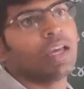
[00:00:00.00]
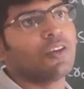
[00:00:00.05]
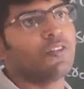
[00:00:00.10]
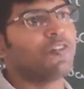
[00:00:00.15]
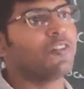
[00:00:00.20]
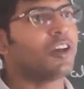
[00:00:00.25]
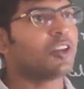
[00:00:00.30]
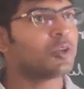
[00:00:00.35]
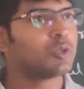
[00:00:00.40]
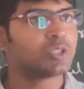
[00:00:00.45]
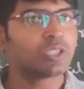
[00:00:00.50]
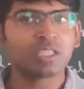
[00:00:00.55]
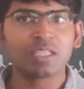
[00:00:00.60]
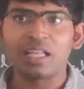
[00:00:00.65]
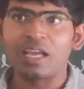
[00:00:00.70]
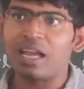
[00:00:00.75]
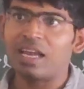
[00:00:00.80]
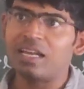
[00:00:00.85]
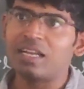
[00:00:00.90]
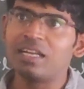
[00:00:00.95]
If we are using
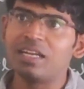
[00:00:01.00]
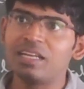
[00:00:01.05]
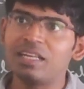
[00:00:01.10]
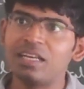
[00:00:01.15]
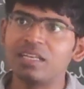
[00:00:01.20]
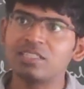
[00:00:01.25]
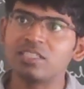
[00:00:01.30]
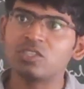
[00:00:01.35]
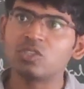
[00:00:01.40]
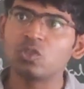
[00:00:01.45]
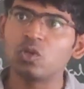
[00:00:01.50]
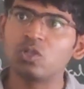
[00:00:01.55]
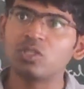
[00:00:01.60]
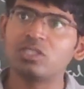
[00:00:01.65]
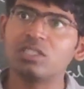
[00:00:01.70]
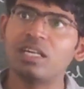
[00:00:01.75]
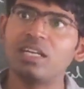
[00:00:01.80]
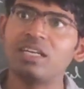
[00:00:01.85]
the LED as a source,